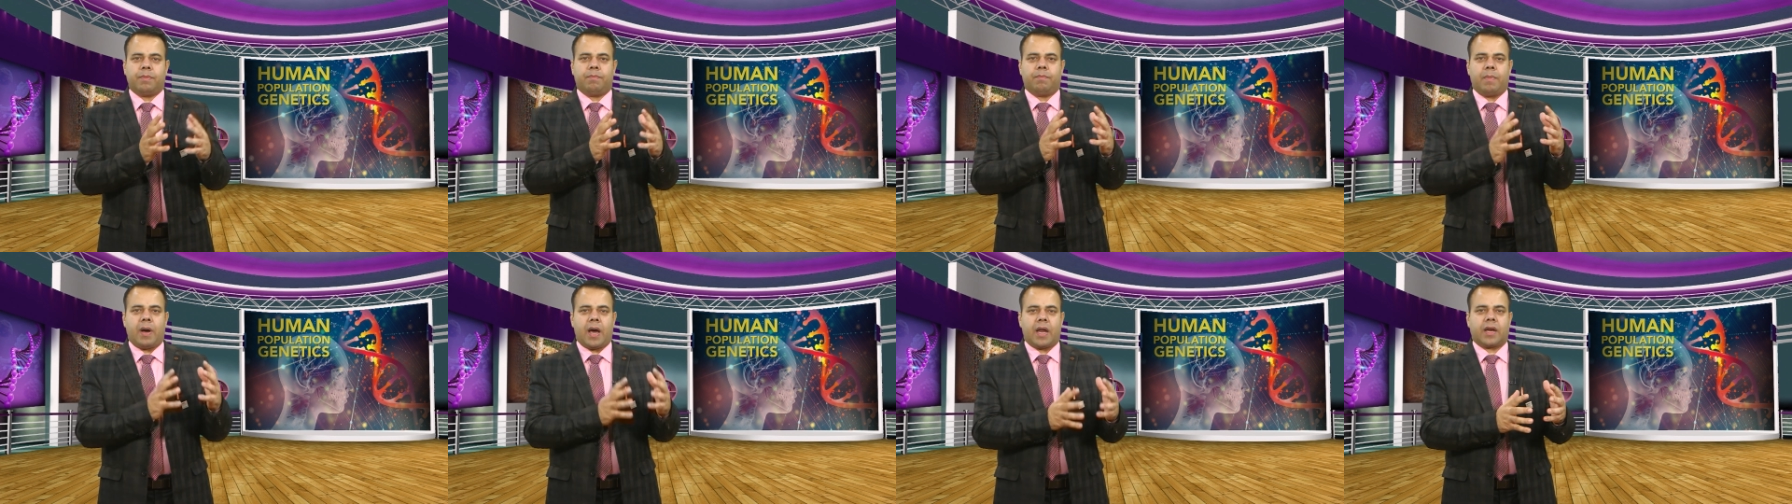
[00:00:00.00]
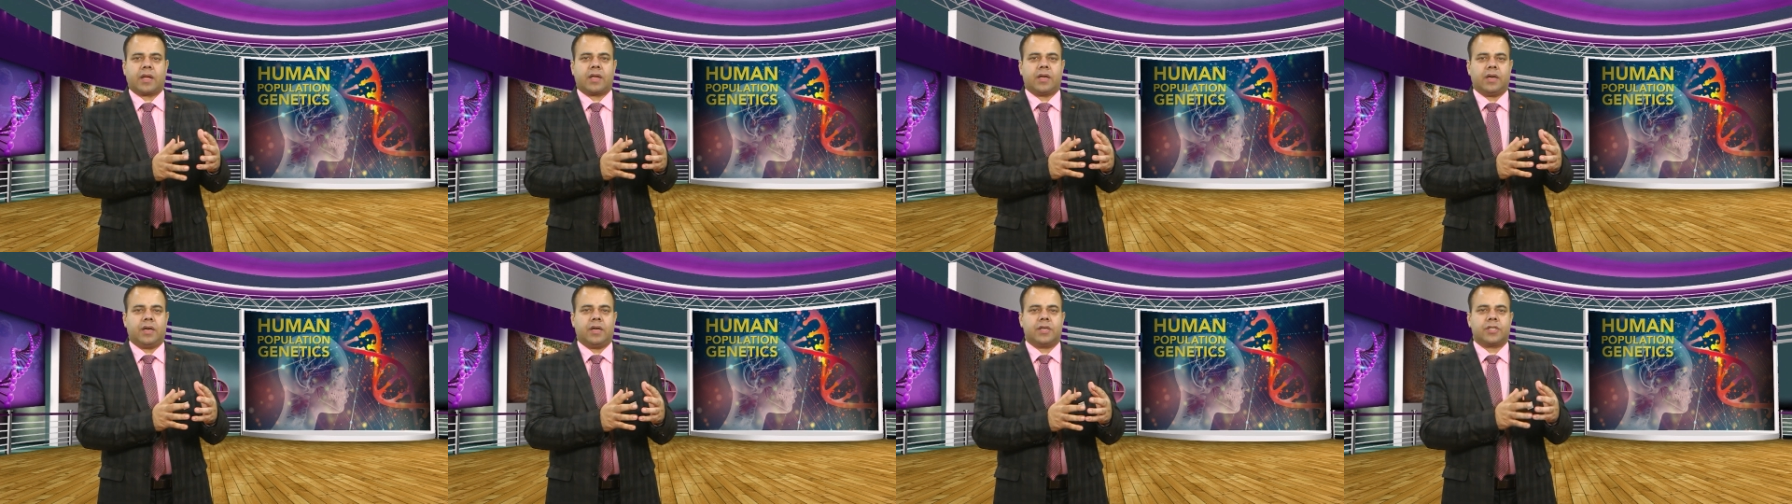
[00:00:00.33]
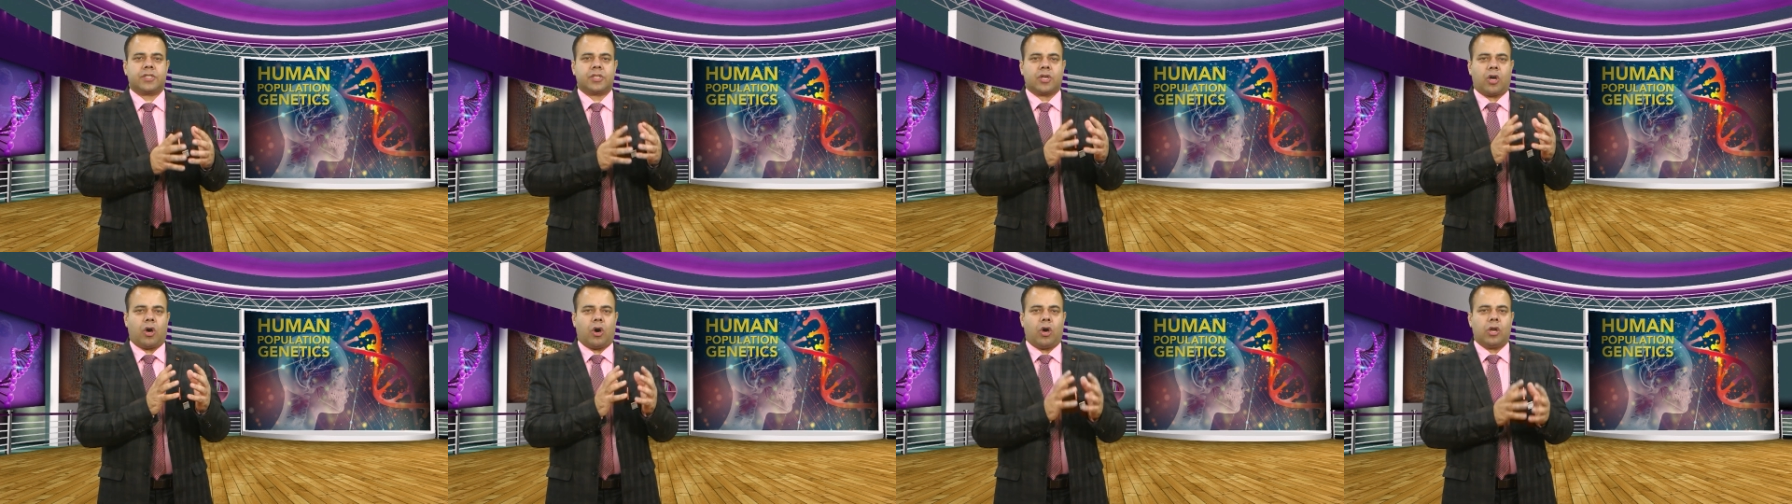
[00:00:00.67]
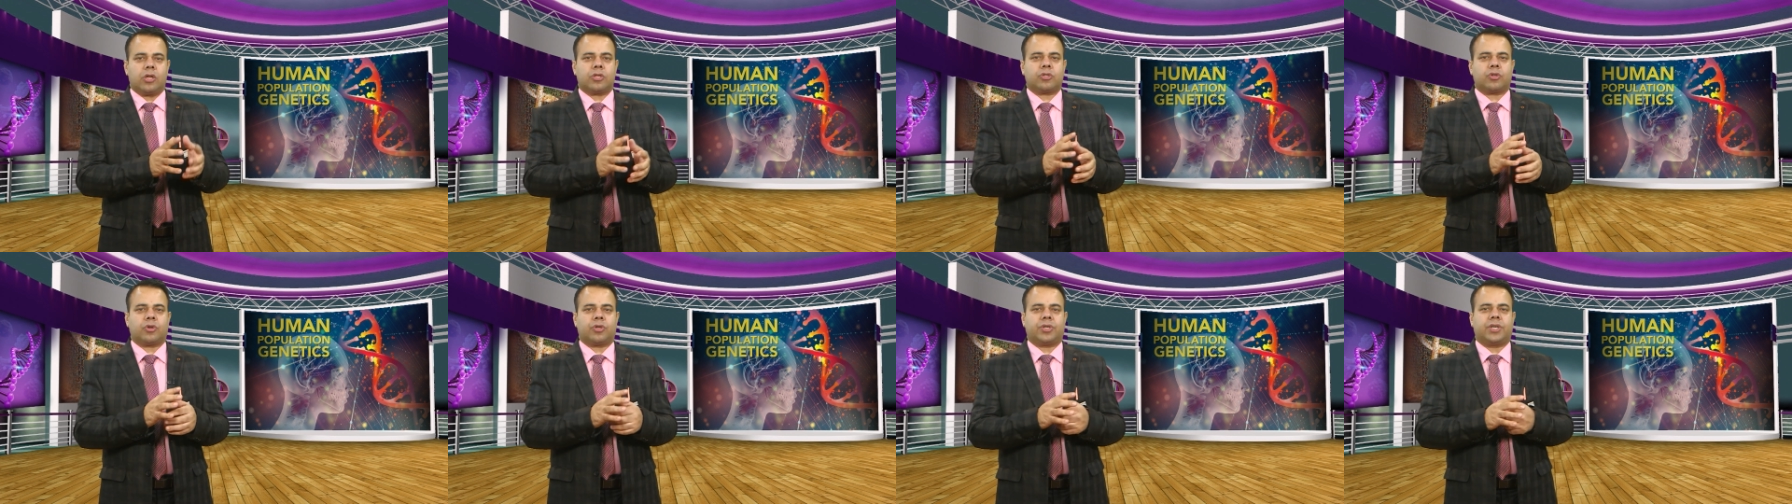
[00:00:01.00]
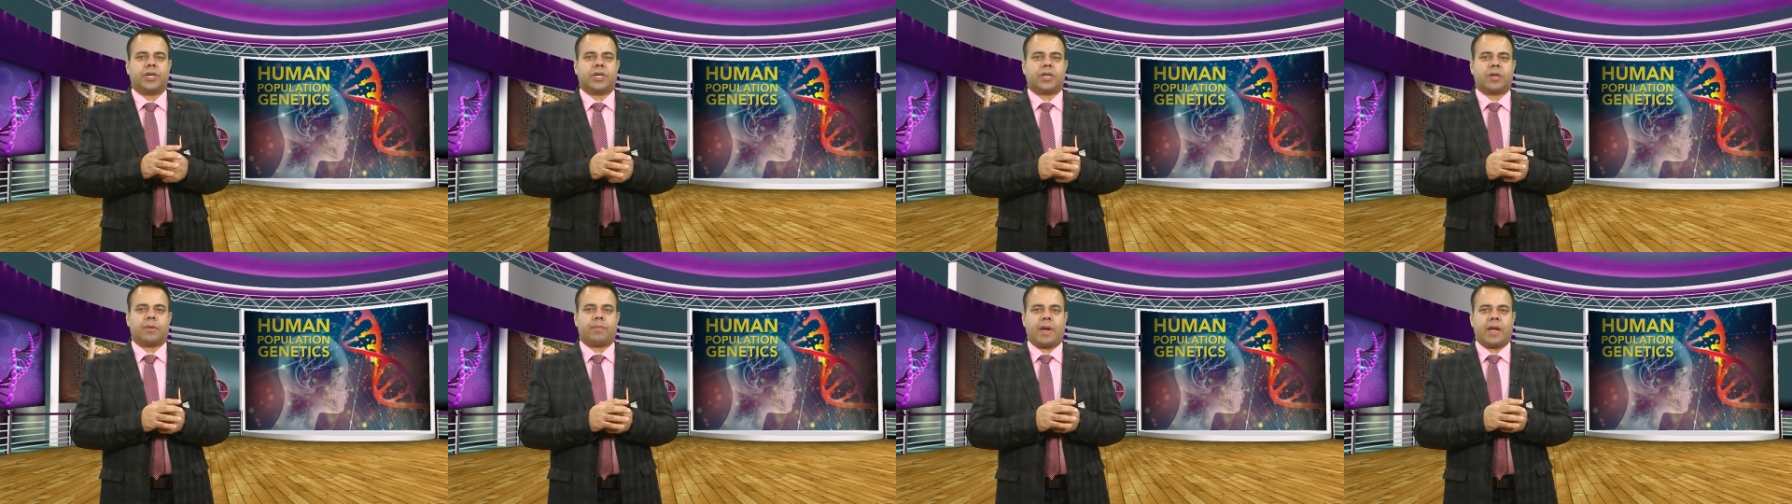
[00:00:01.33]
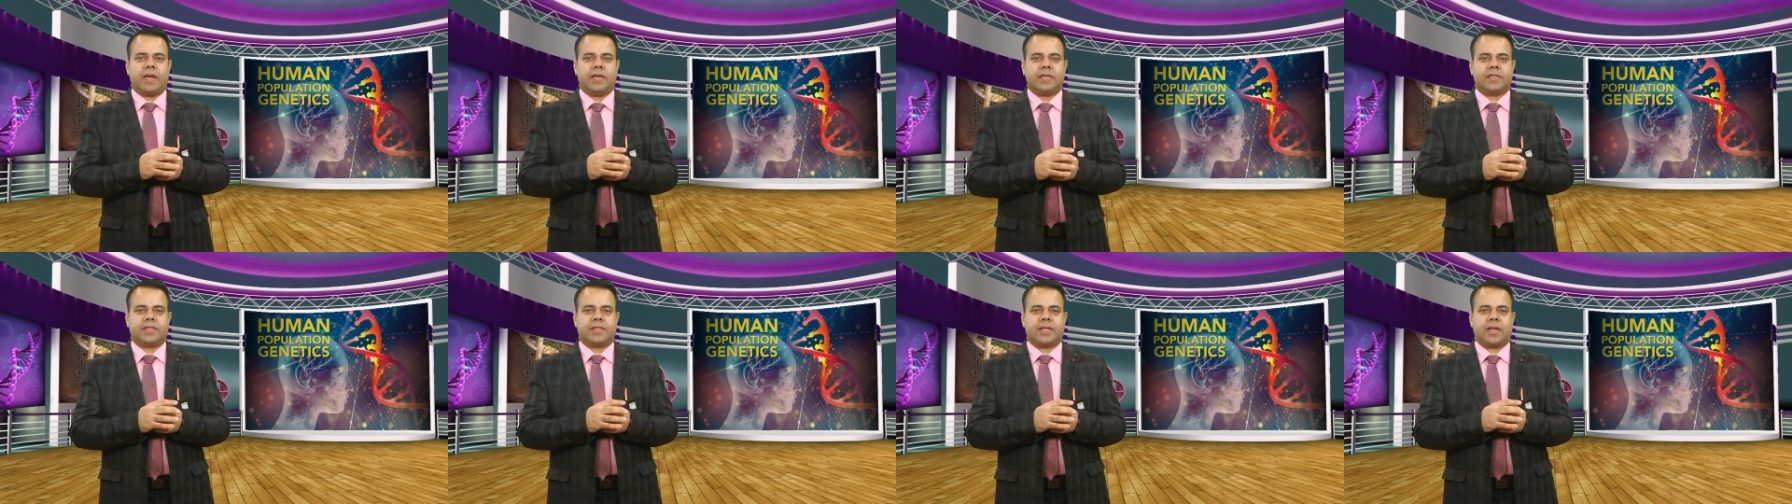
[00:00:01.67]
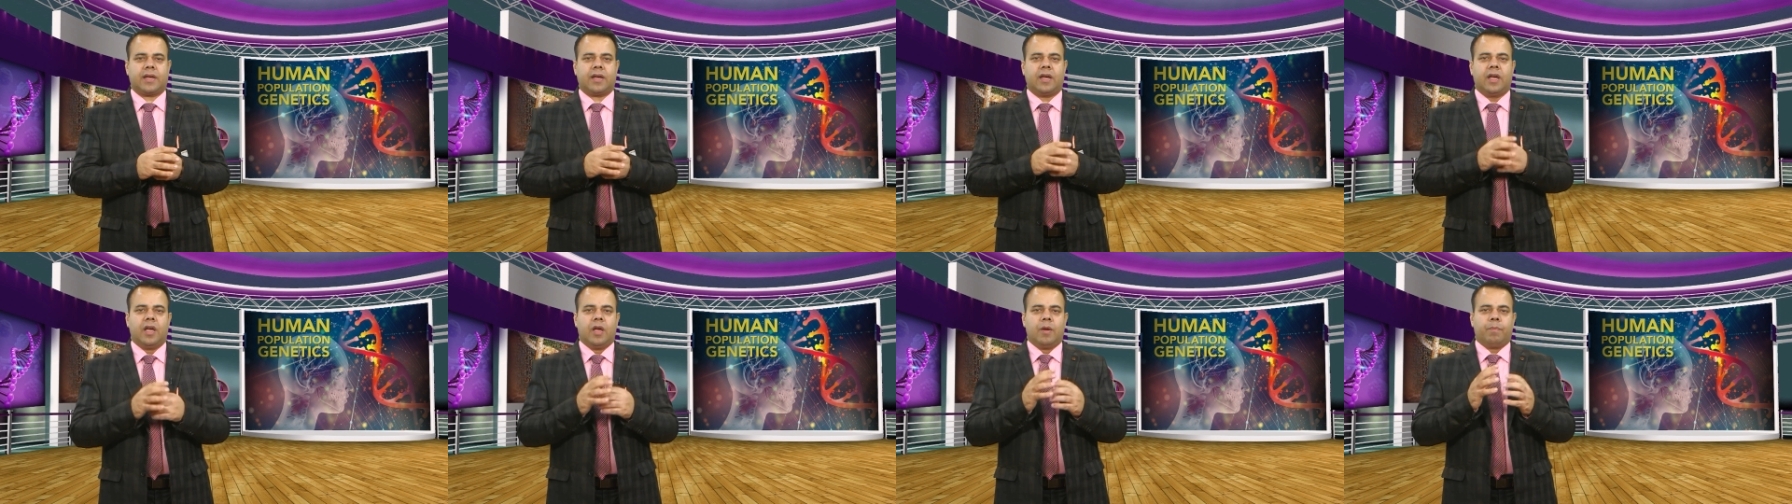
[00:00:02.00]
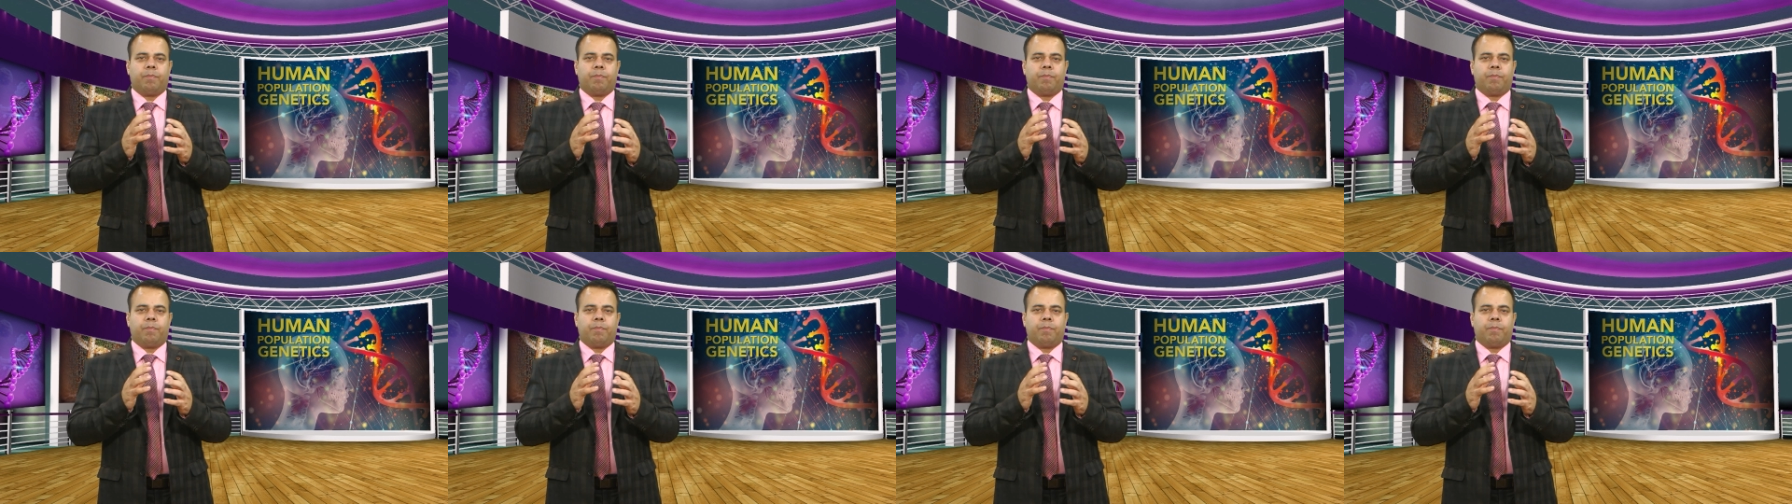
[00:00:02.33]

markers also determines the